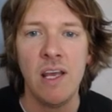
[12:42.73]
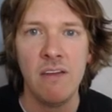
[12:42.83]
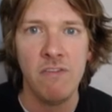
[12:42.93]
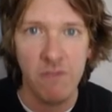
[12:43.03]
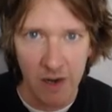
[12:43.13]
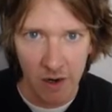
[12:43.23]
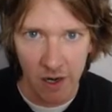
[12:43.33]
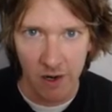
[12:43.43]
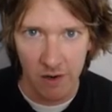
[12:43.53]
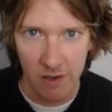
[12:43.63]

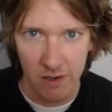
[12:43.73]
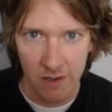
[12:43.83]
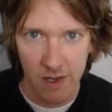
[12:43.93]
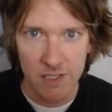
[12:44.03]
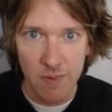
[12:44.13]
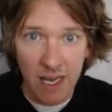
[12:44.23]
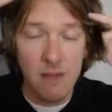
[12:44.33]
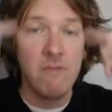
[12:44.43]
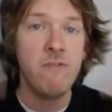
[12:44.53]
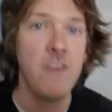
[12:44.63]
inferior. It's making
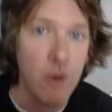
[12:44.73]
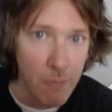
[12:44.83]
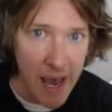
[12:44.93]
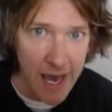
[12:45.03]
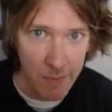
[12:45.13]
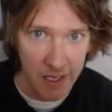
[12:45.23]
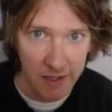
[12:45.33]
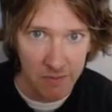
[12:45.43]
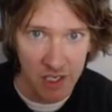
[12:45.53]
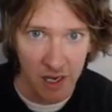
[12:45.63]
them feel bad about
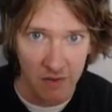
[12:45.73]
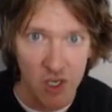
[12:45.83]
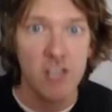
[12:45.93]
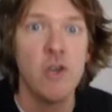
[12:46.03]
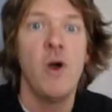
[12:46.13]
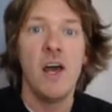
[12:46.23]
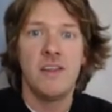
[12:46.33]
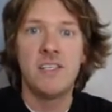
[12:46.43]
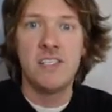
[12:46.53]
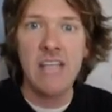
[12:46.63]
themselves. So the
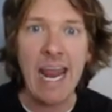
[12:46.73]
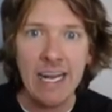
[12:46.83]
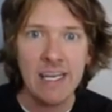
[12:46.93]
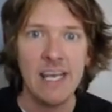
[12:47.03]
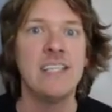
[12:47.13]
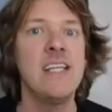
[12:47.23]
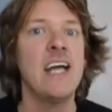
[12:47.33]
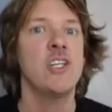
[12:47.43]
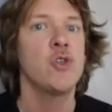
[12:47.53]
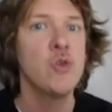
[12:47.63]
state is
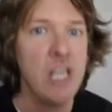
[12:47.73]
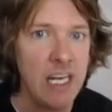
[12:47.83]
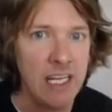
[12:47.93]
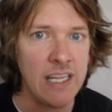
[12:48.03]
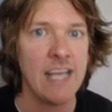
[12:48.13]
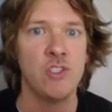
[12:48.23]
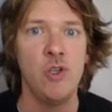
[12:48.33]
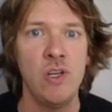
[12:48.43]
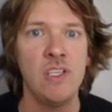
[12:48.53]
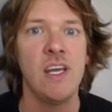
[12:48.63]
not treating that
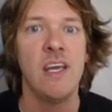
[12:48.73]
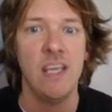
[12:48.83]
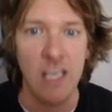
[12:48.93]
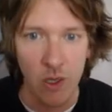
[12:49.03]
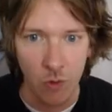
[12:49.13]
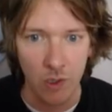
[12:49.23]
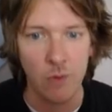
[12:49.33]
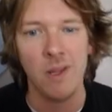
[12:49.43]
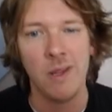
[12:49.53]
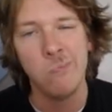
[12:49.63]
student equally.
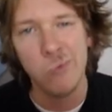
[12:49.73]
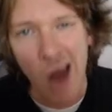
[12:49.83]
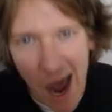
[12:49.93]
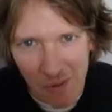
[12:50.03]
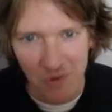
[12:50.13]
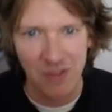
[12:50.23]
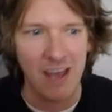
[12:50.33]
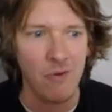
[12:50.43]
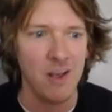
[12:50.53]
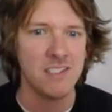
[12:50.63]
Well, the problem with that
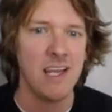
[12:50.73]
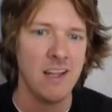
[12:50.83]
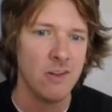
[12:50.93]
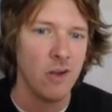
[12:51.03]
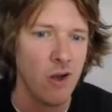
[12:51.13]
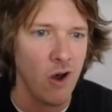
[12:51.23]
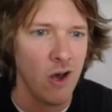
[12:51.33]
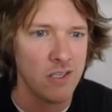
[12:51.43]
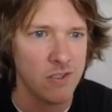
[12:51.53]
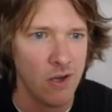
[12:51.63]
was Kenneth Clark
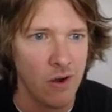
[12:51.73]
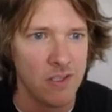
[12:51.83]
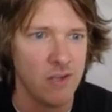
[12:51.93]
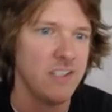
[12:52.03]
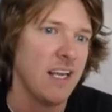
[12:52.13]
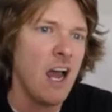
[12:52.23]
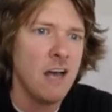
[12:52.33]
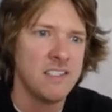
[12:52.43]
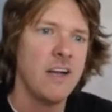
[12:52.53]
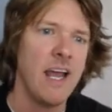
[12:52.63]
also, so he's like,
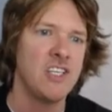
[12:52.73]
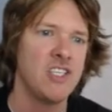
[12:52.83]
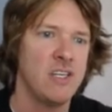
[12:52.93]
segregation,